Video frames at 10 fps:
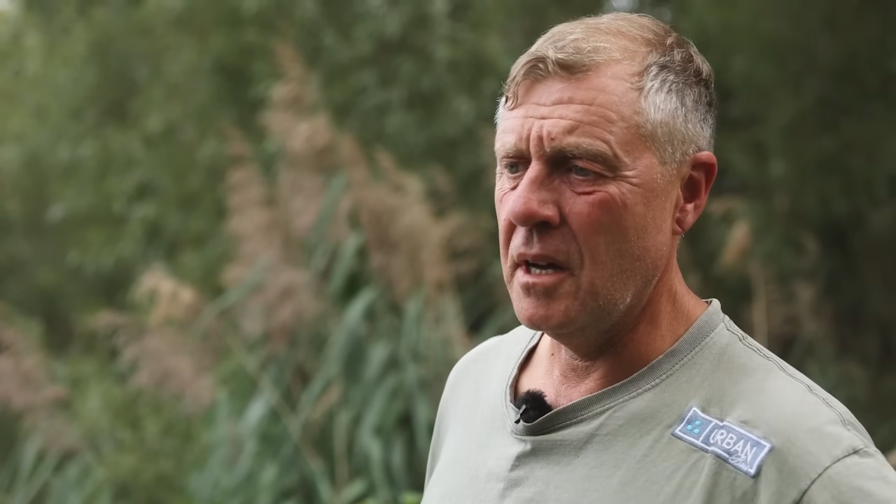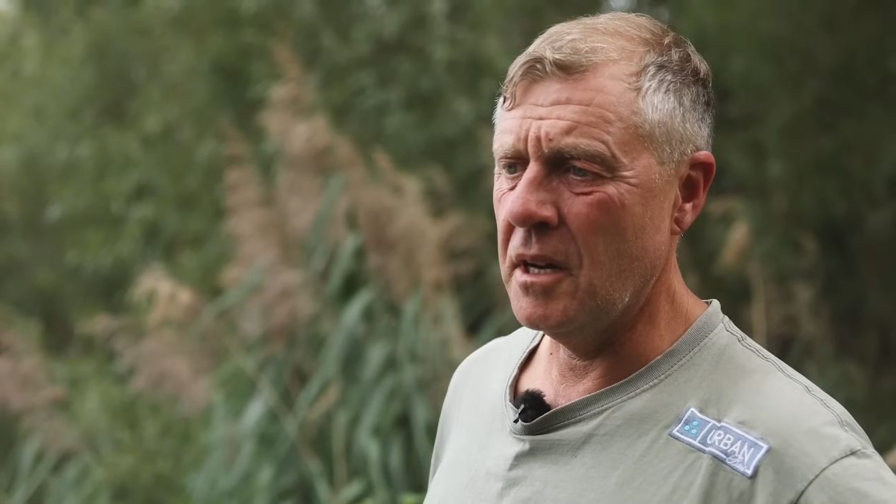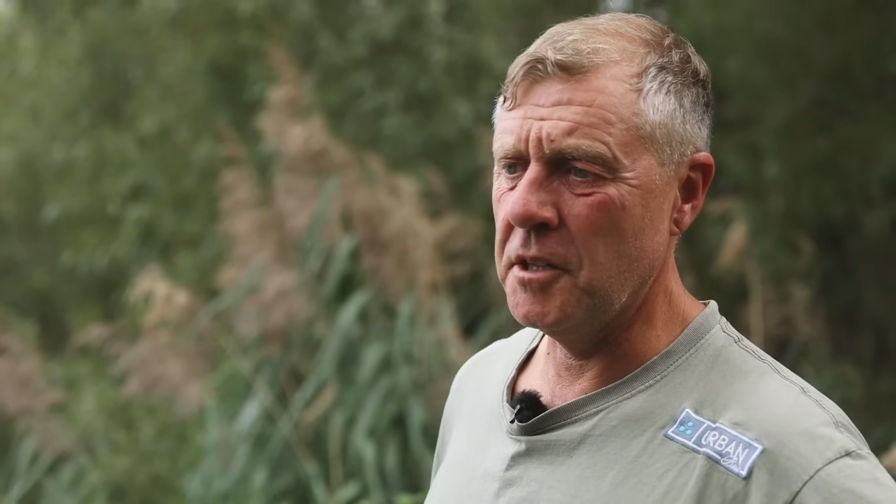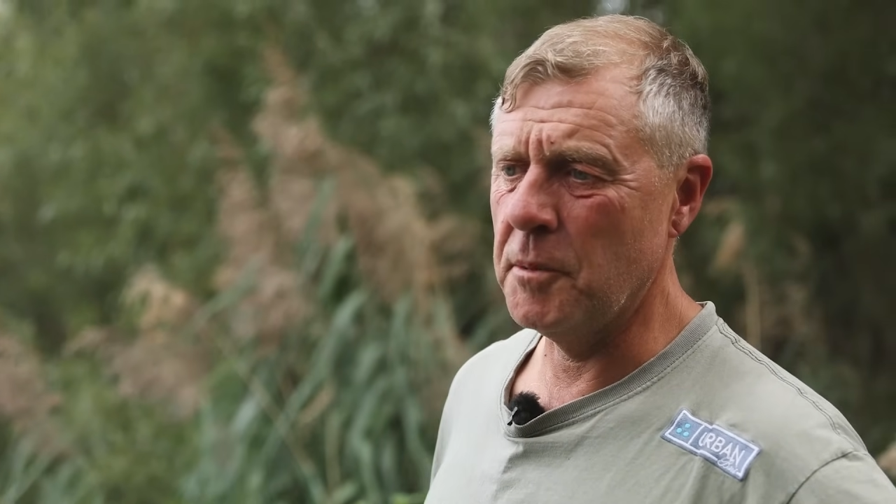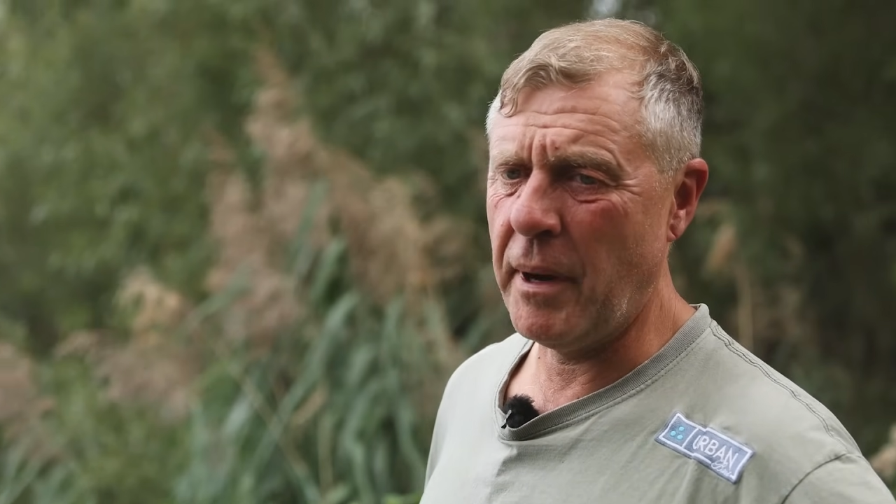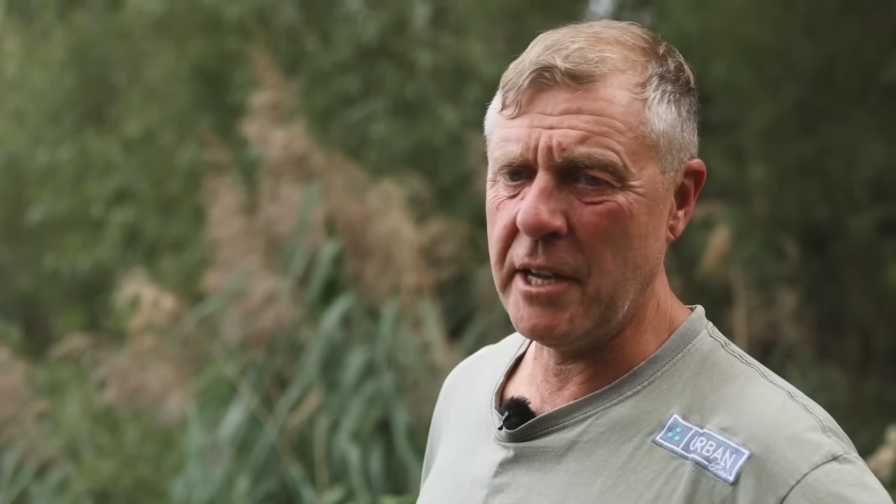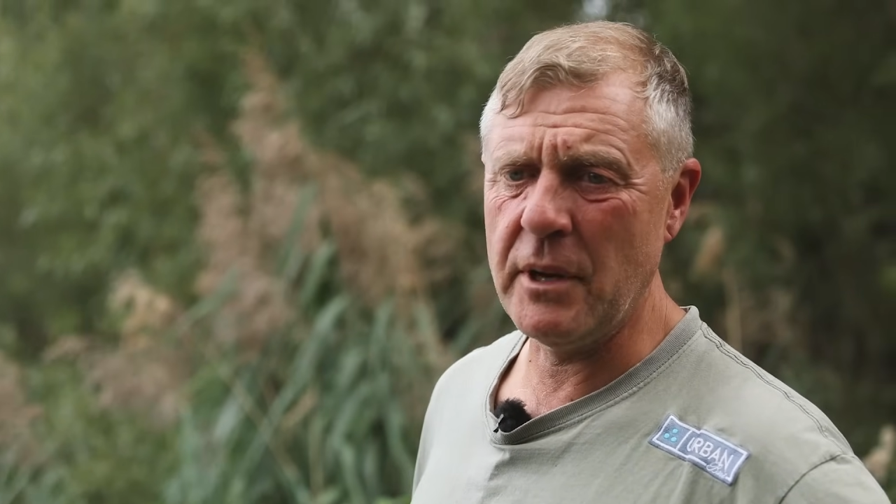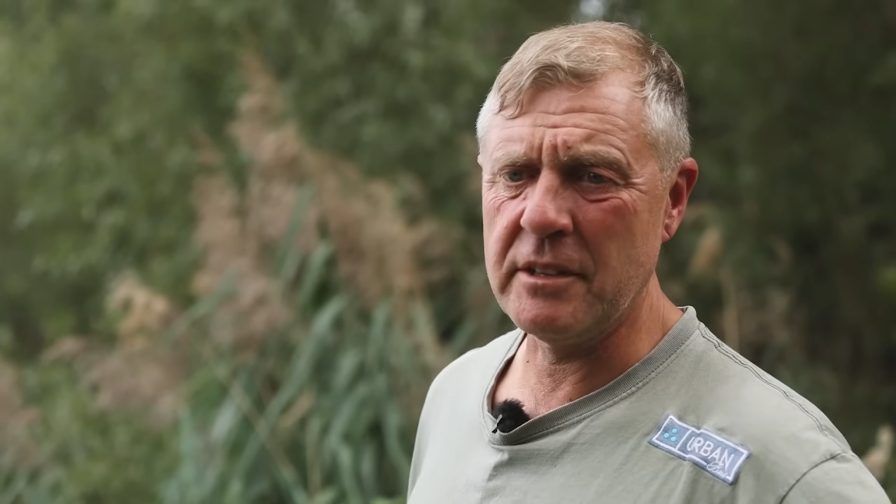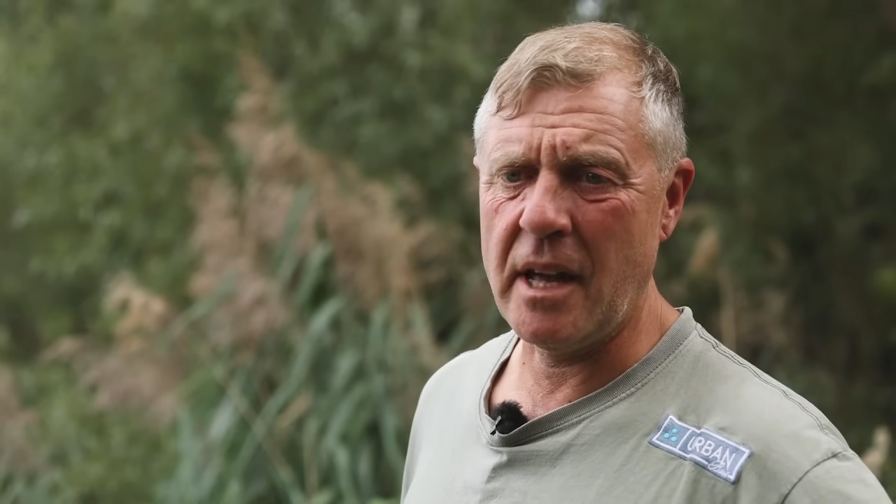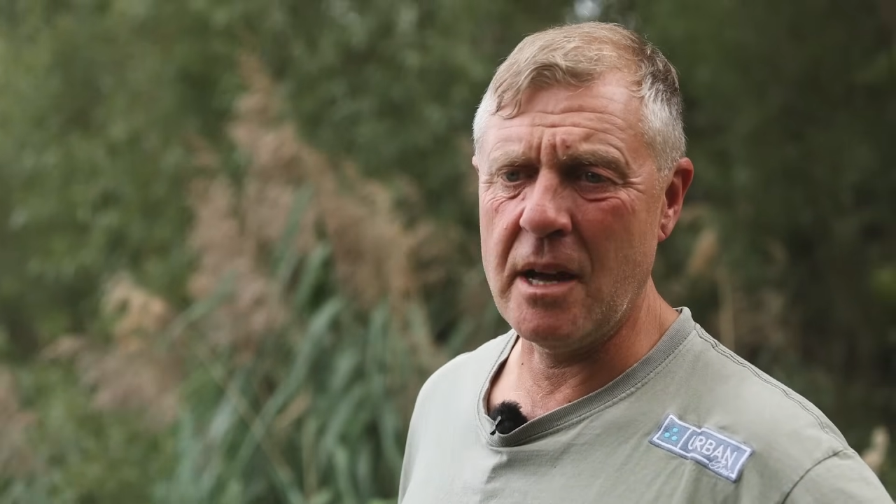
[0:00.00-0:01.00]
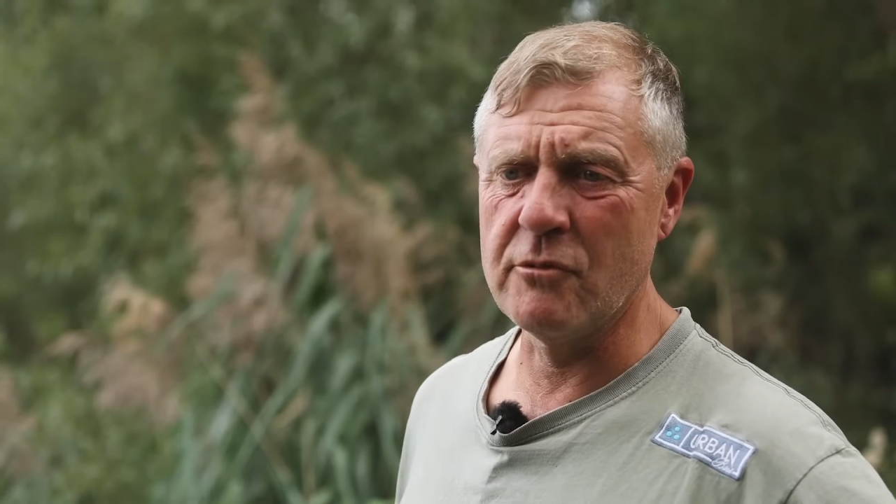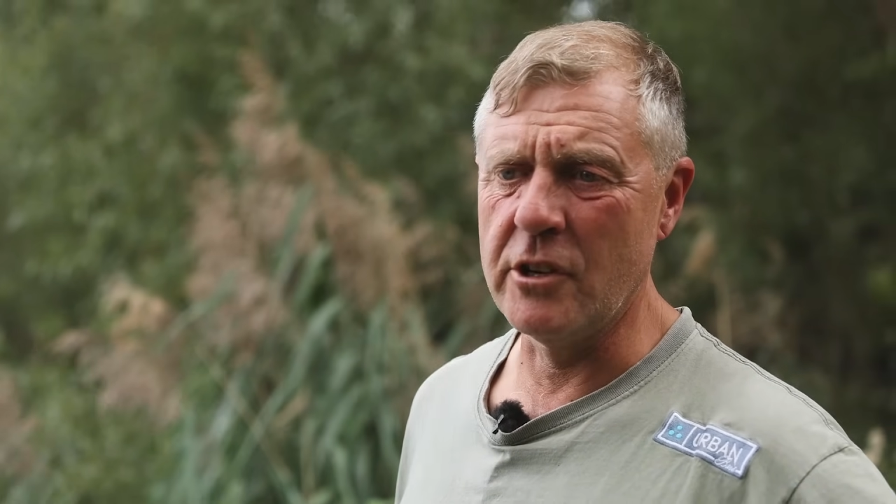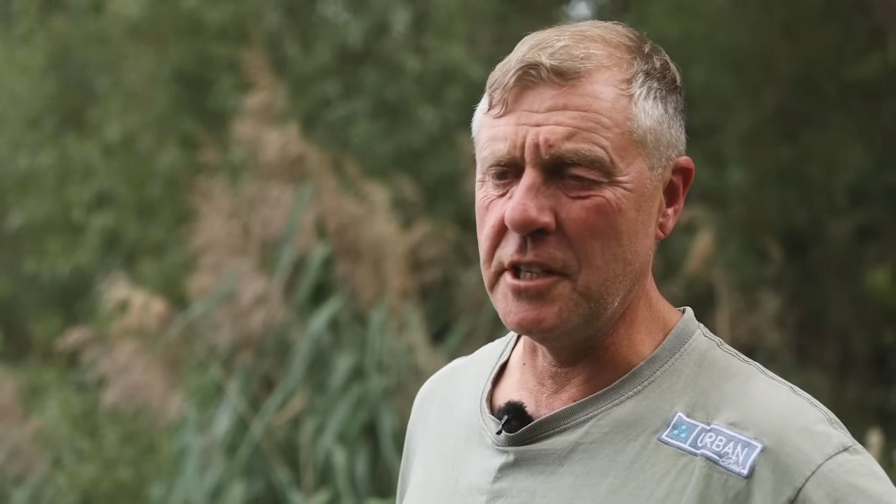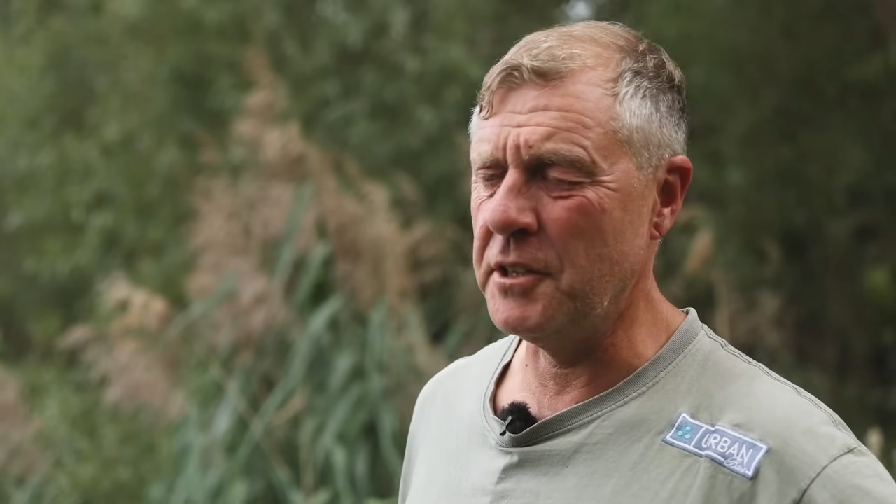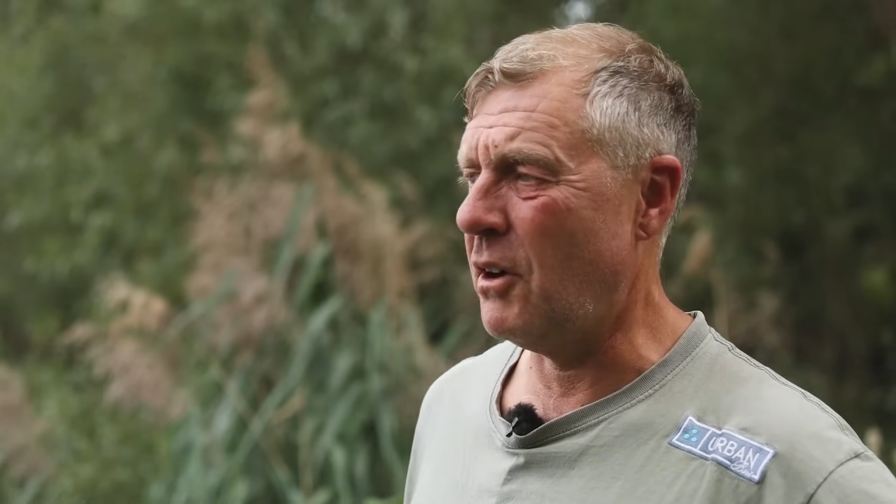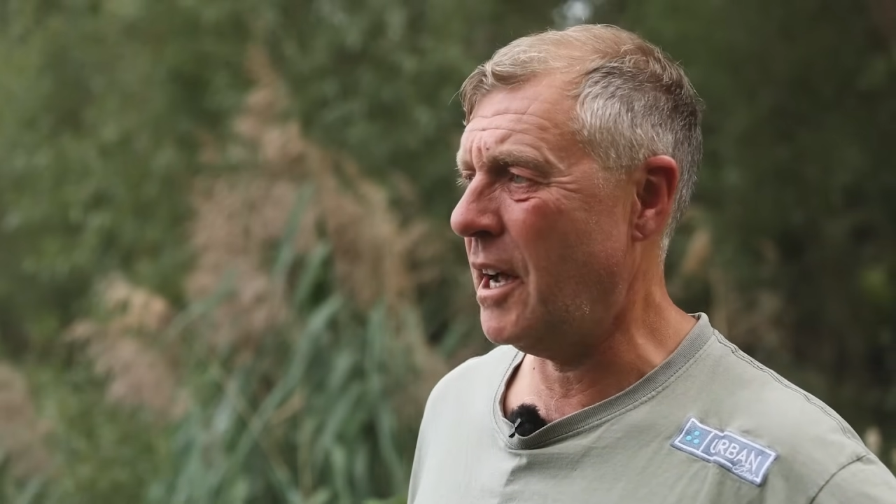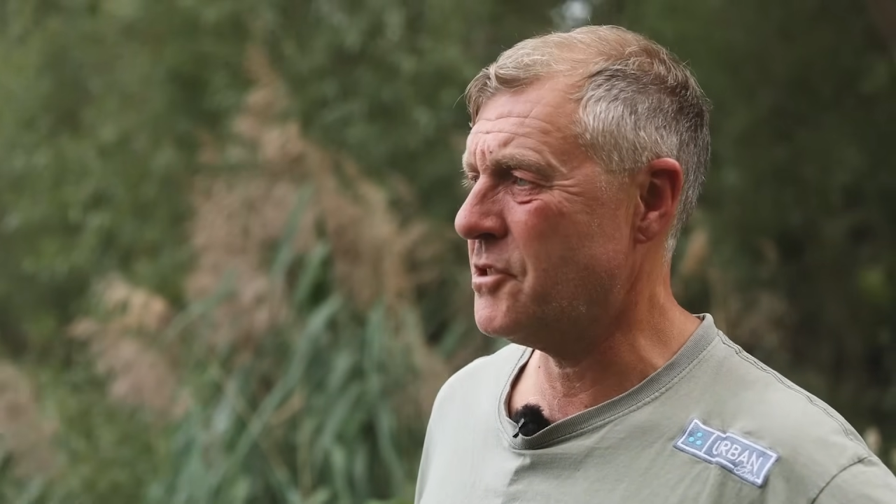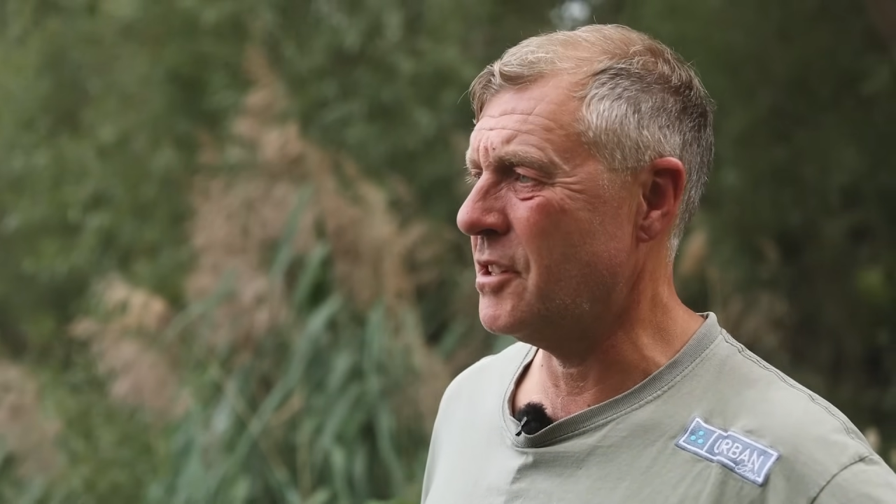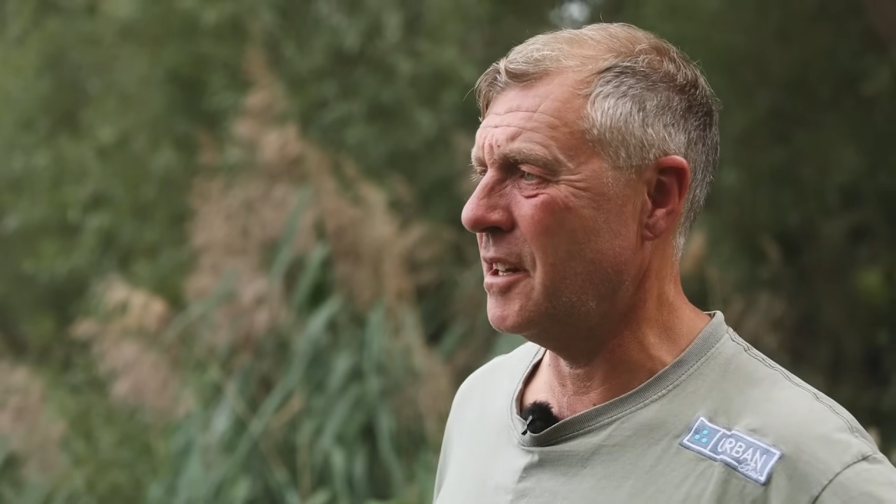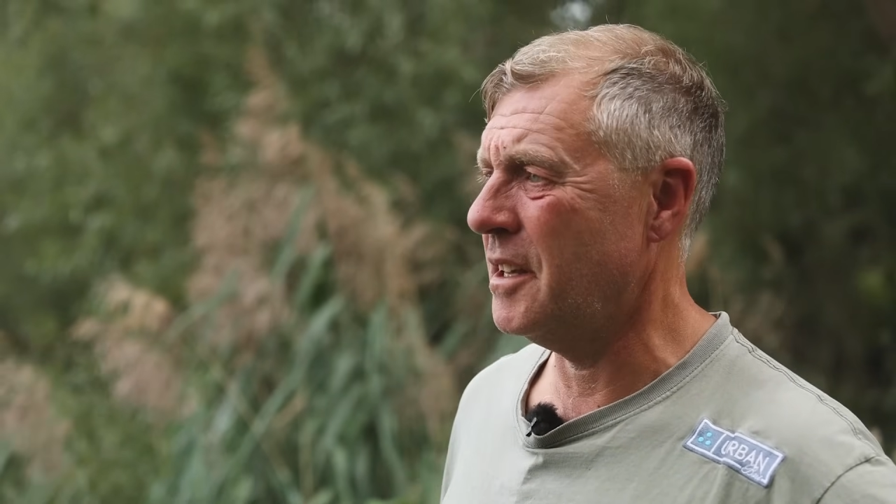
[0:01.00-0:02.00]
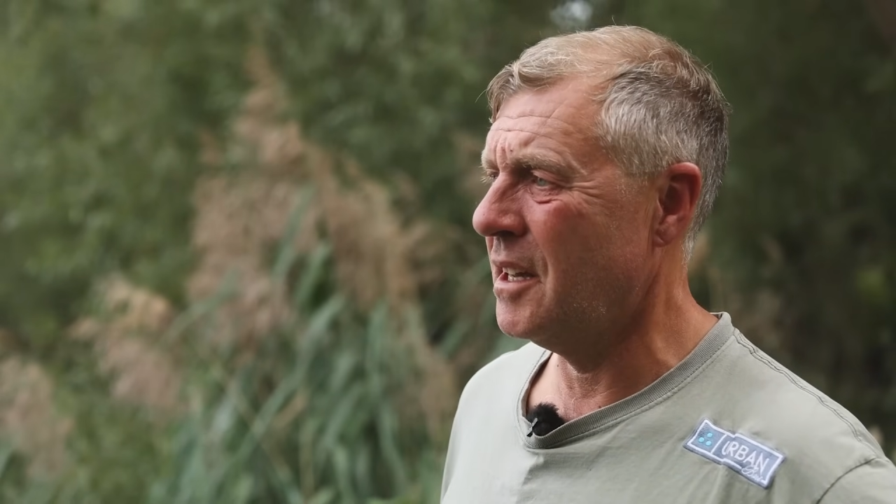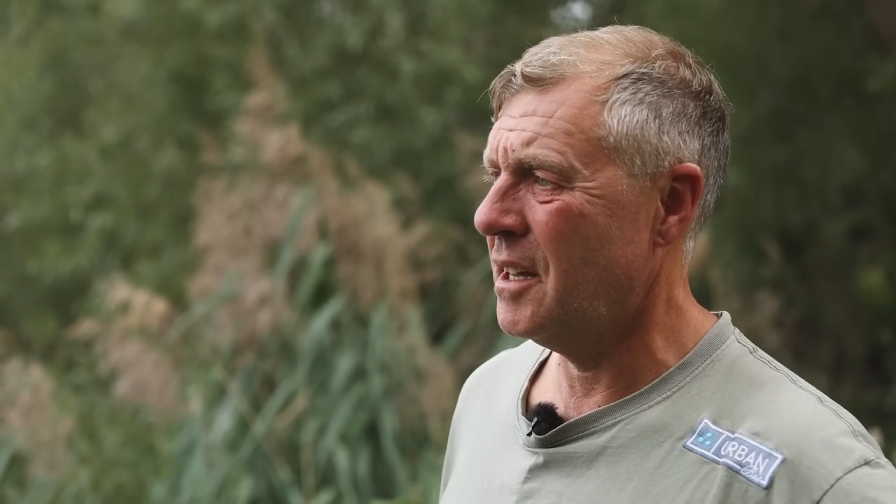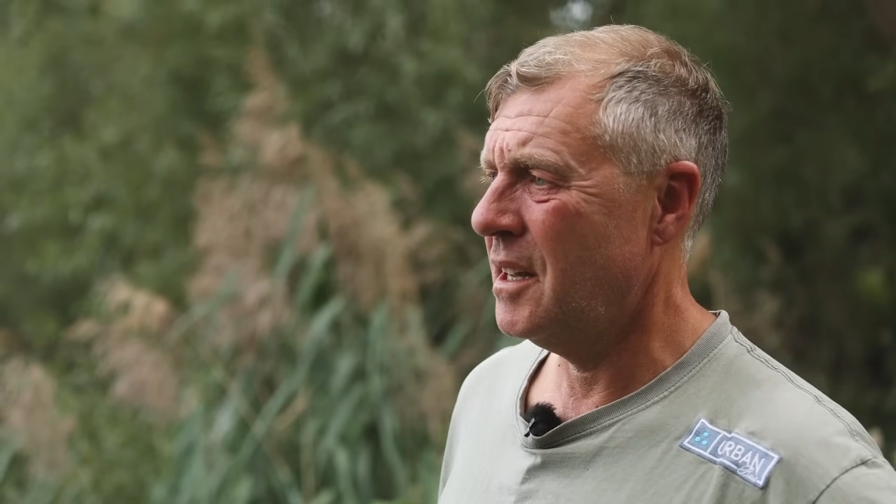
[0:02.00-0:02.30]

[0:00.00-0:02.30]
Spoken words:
The bait went down really nicely.